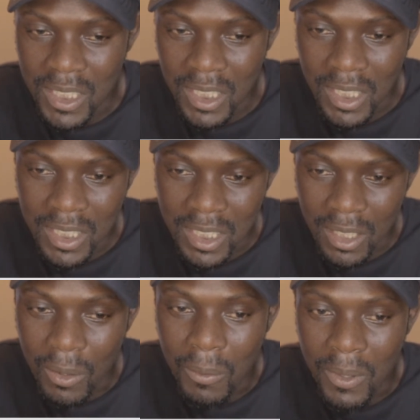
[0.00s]
the
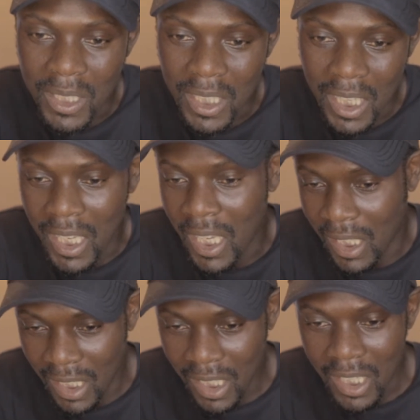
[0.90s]
second one
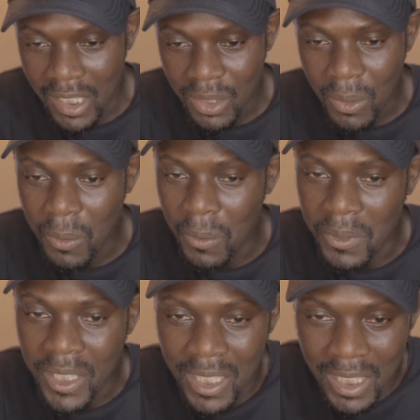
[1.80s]
K is
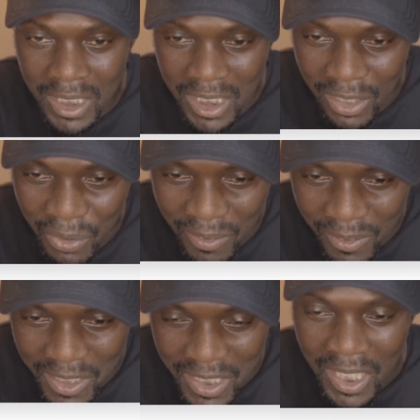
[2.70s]
Korea National
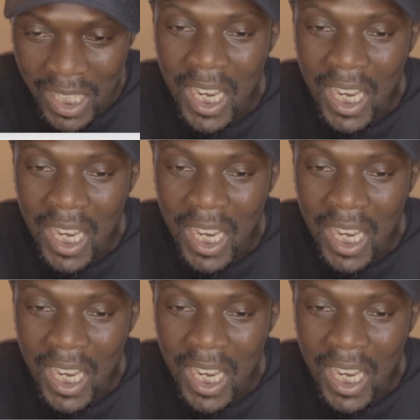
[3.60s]
University,